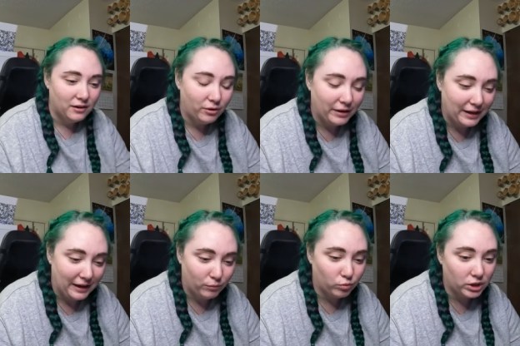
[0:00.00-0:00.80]
what
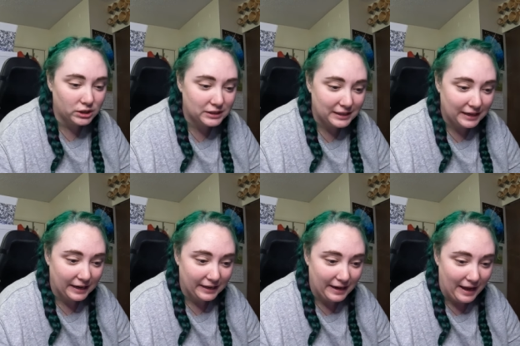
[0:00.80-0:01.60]
I worked and then
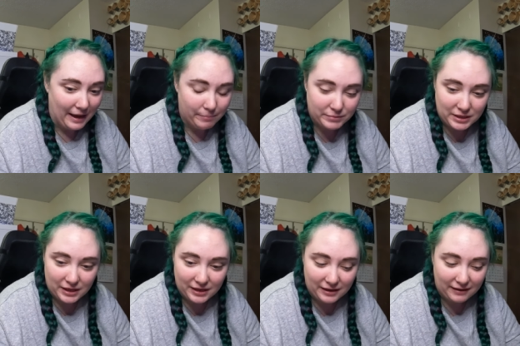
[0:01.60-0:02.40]
I napped
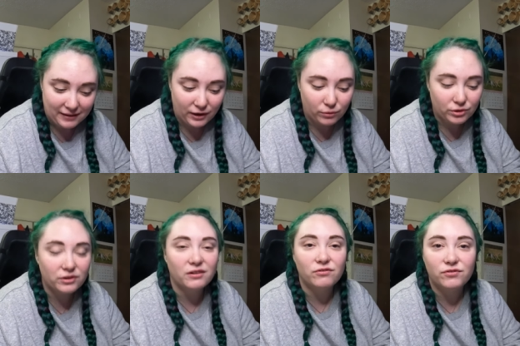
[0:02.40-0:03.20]
and then I ordered
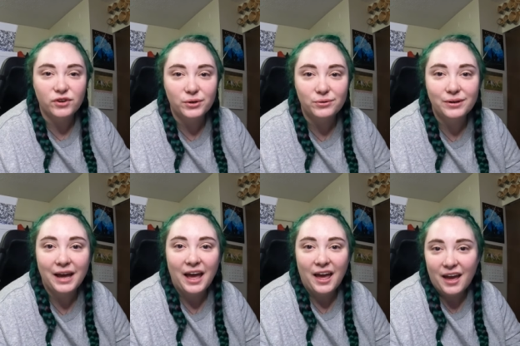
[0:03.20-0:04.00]
in food
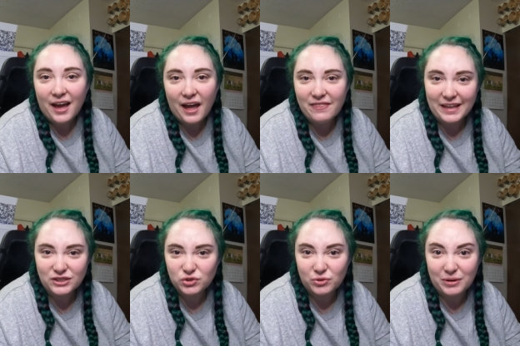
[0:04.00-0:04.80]
and they
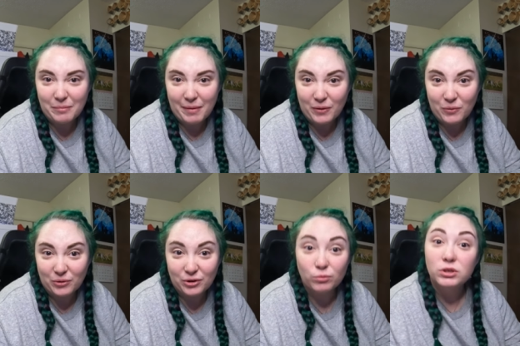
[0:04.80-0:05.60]
screwed up my
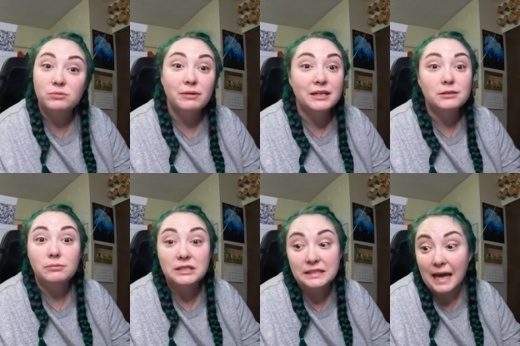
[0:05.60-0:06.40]
order, which makes
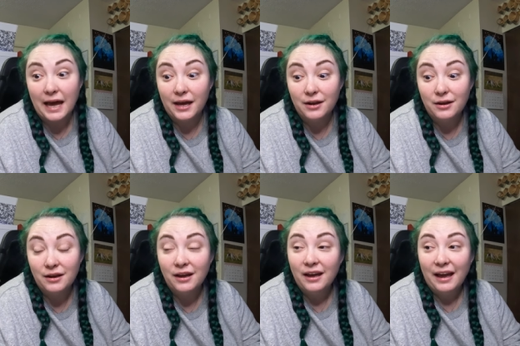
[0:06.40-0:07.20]
me sad.
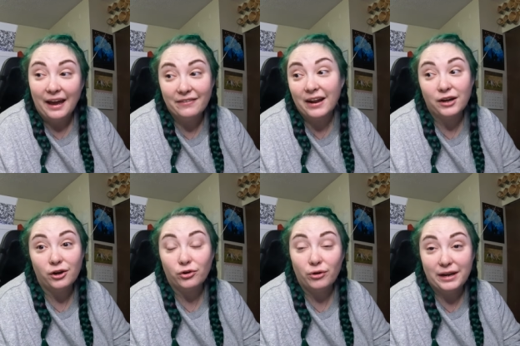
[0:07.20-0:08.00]
And then I
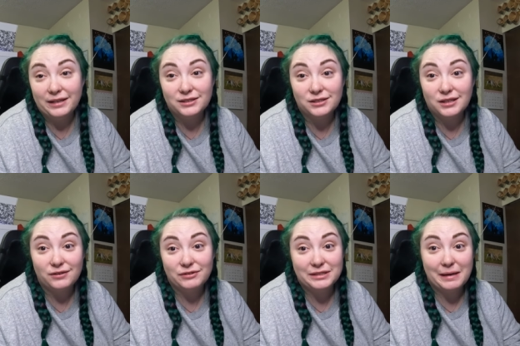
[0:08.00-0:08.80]
got credits
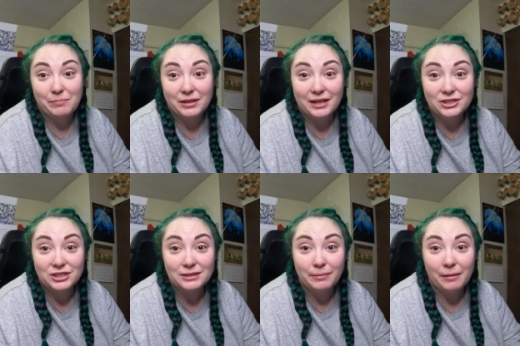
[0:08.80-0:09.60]
for Skip the
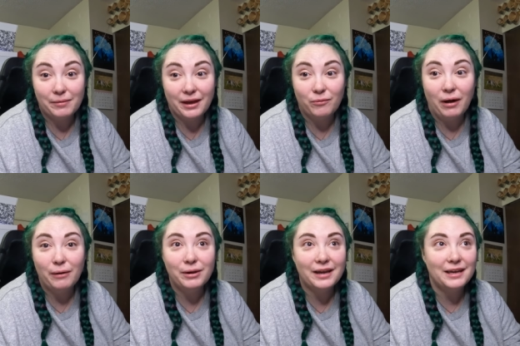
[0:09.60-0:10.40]
Dishes, but I'm like, why
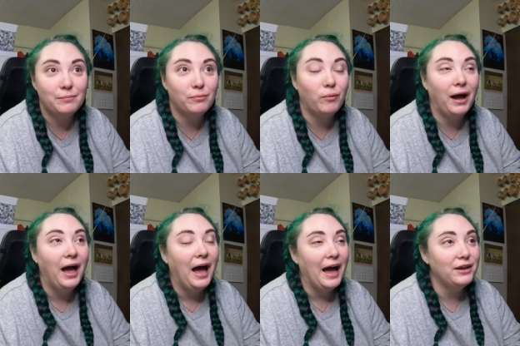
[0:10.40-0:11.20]
would I keep, what?
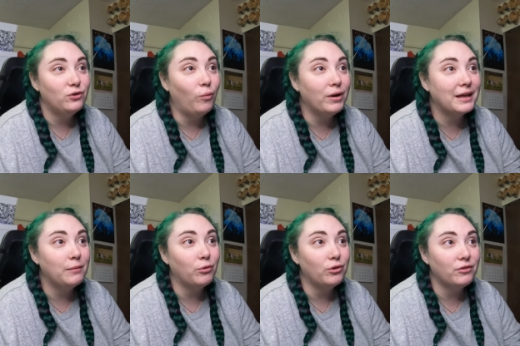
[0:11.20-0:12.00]
I don't want to
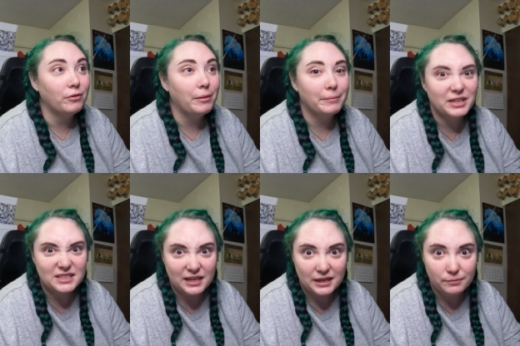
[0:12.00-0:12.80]
keep ordering from them because
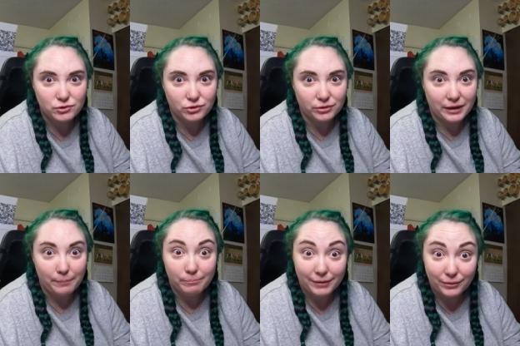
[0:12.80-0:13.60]
they keep screwing
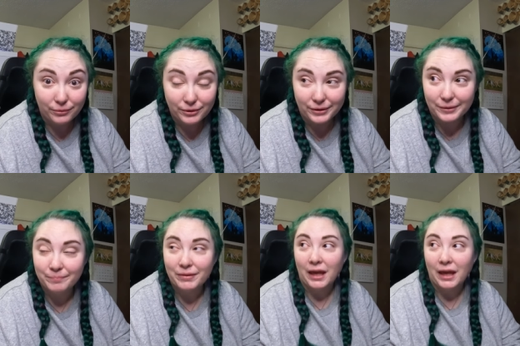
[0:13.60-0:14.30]
up my order.